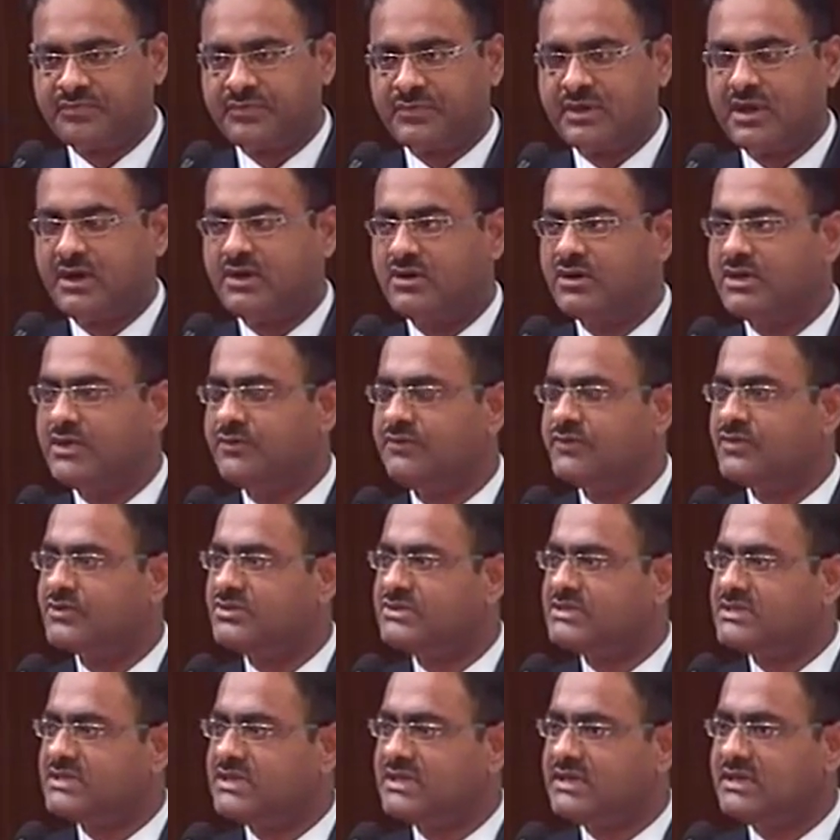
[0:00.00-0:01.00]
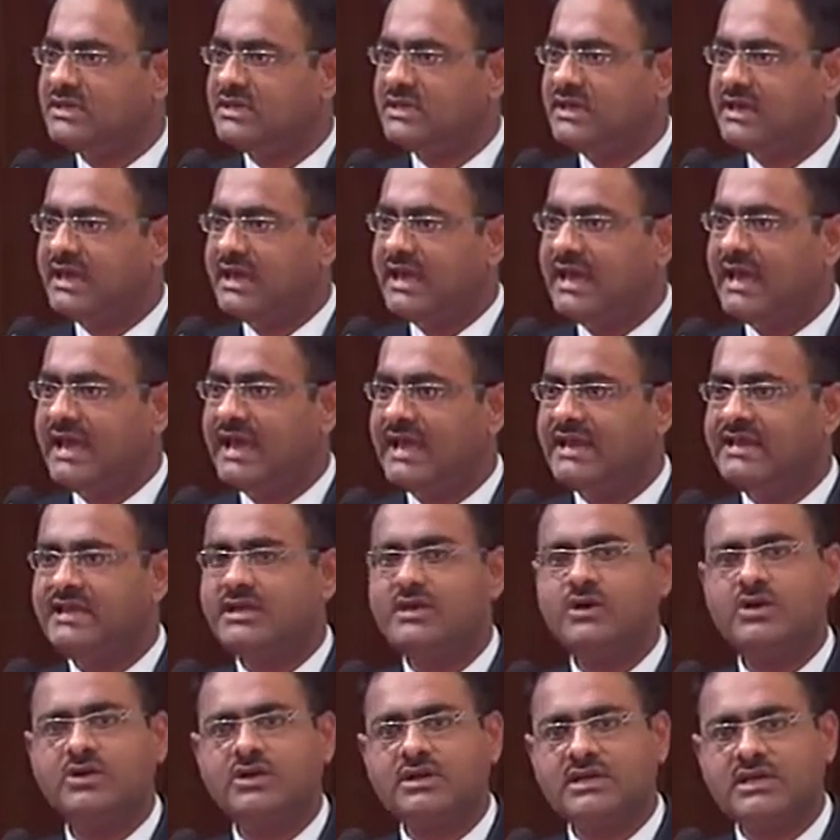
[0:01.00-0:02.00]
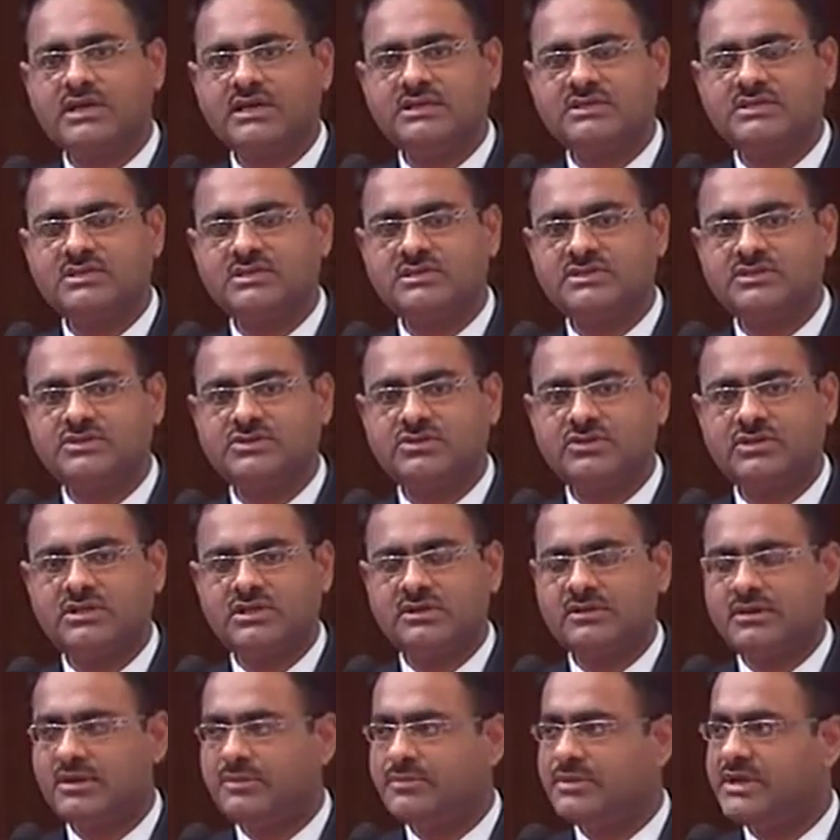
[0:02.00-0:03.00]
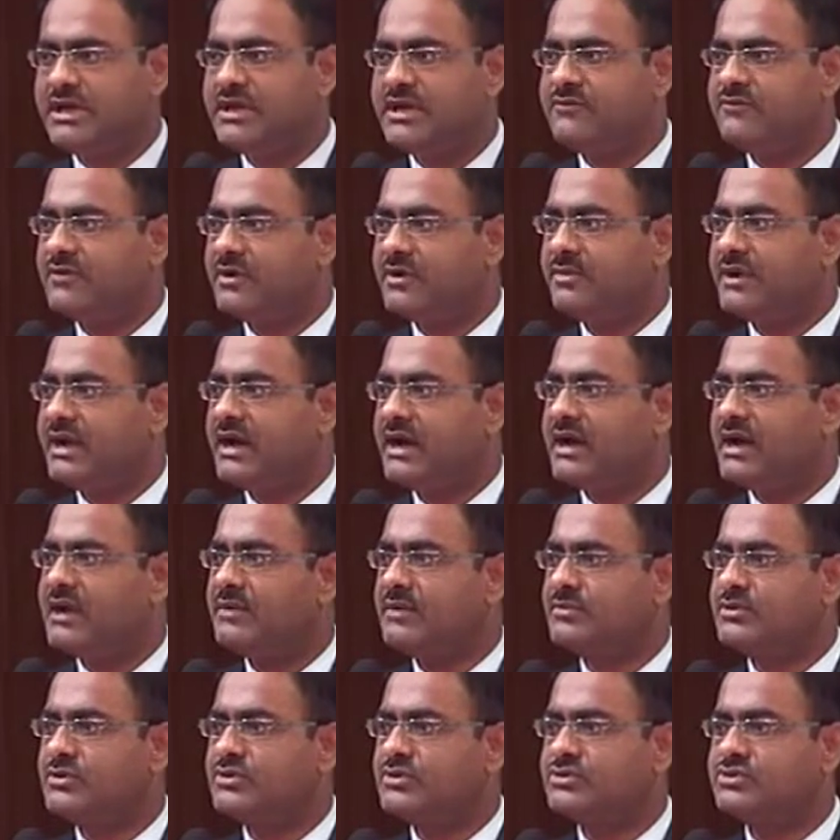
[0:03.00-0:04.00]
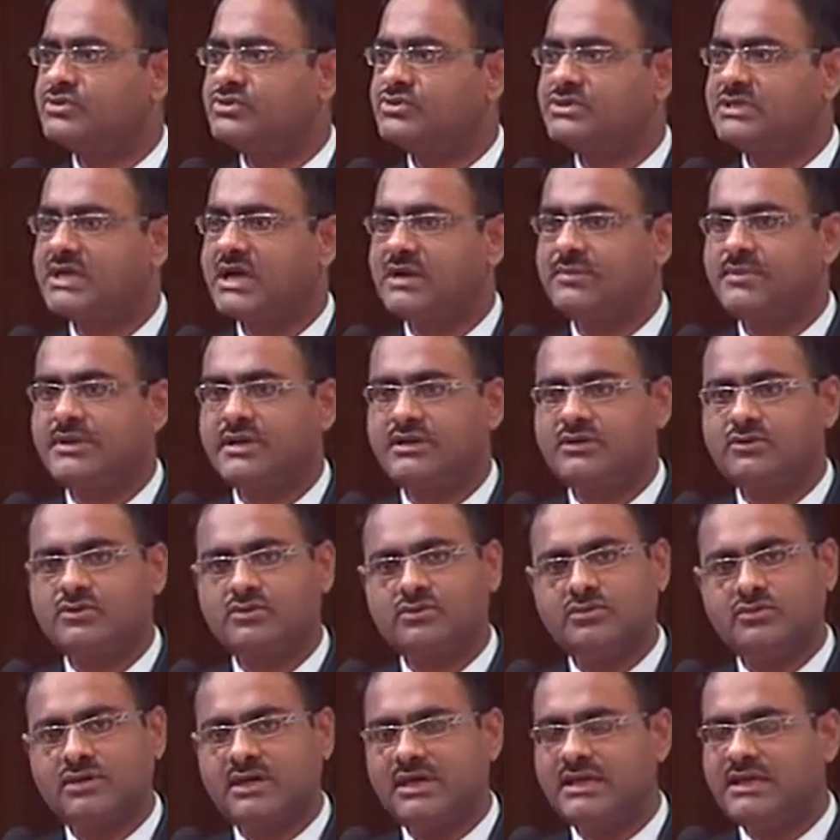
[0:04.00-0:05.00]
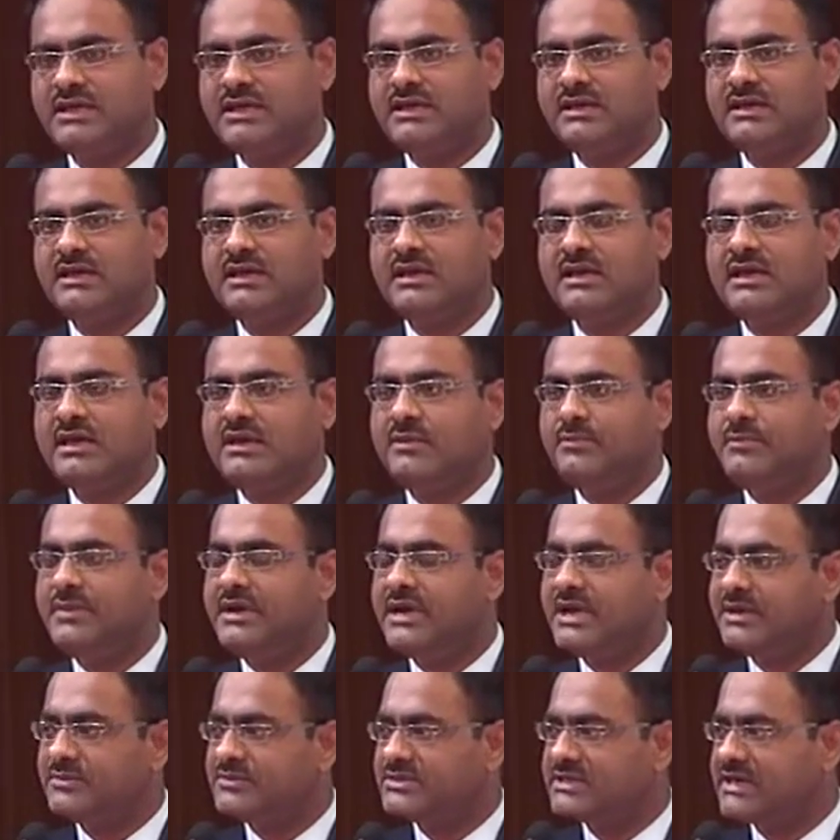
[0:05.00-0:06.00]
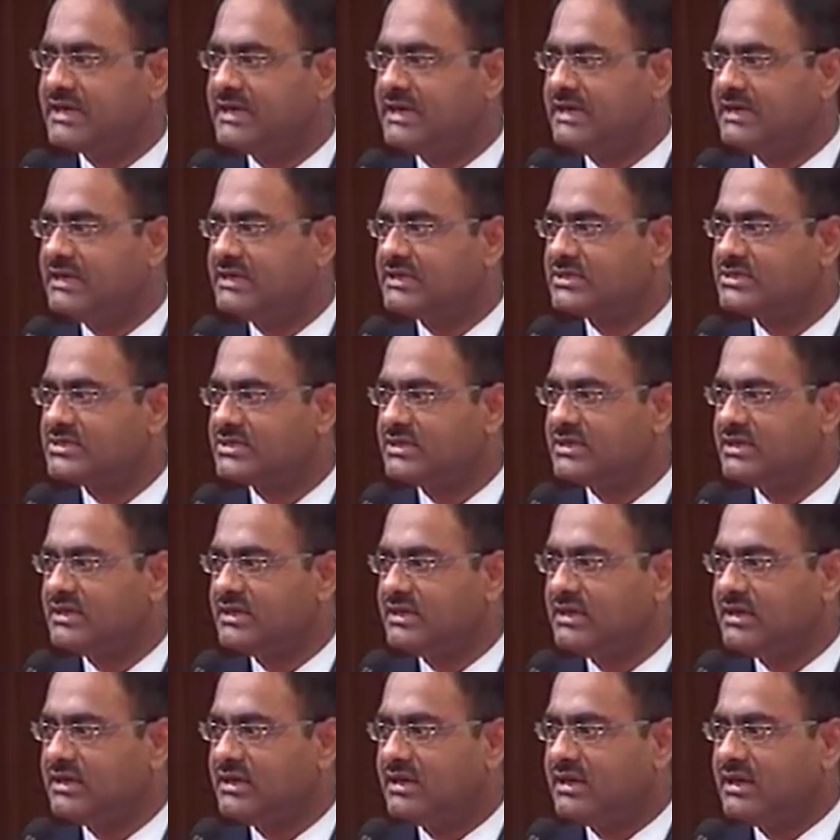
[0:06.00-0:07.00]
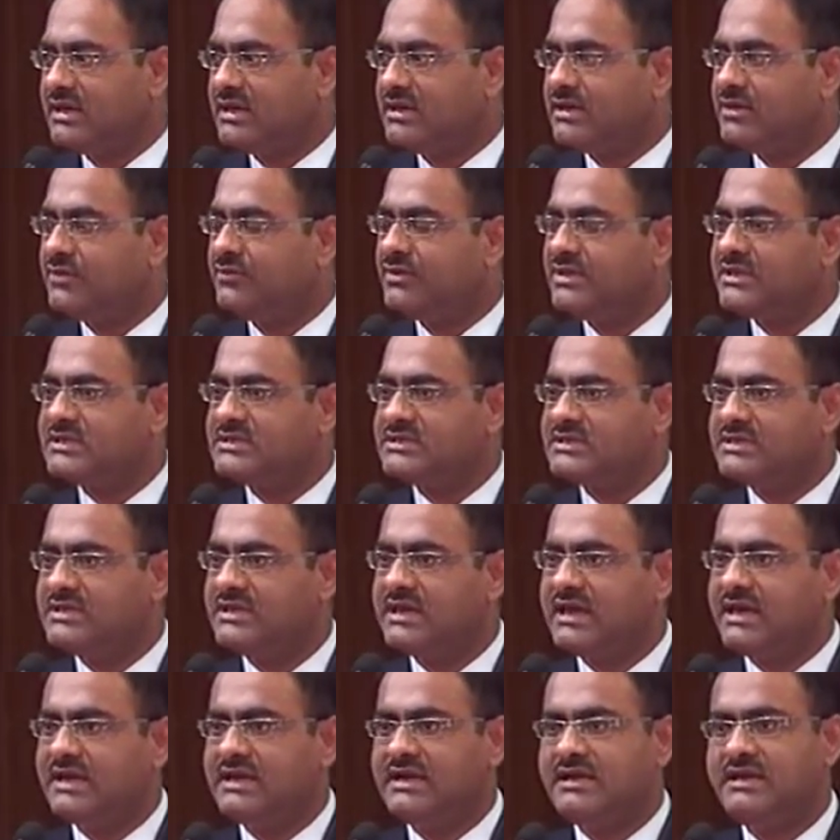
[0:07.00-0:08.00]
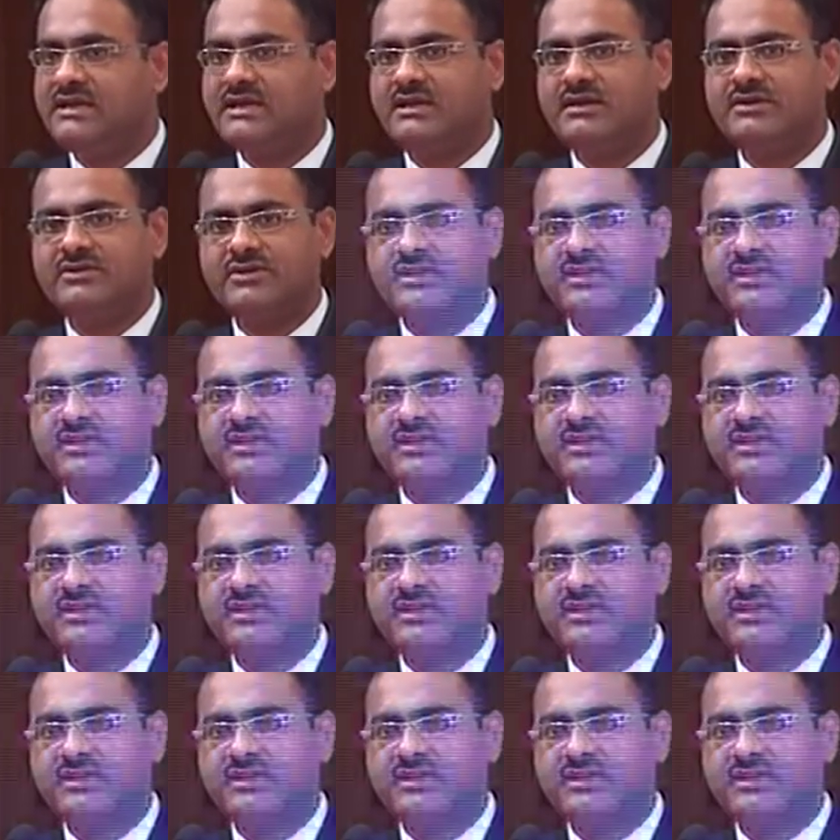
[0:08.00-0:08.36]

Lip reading: Now, if you see any organization in Saudi Arabia, be it from Aramco to SABIC to any medium-scale industry, you will see an Indian